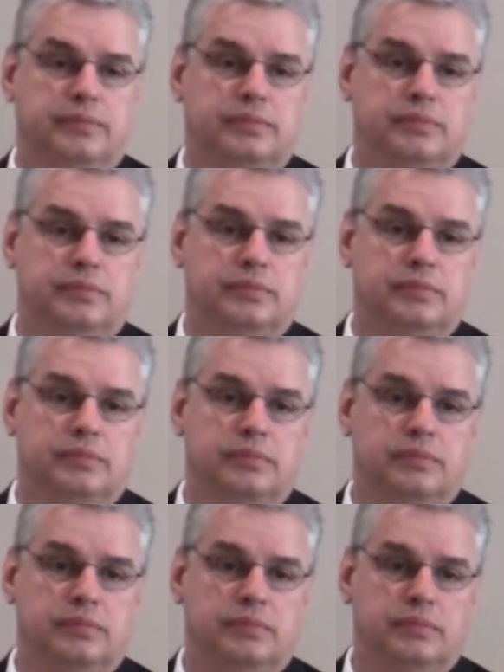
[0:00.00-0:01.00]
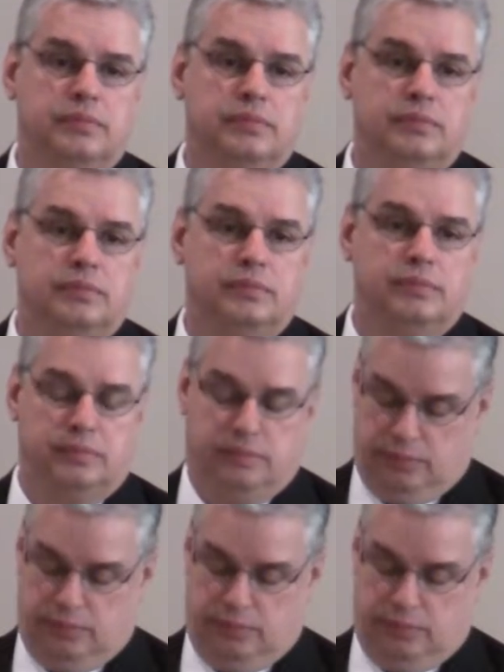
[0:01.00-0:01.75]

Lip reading: [no speech]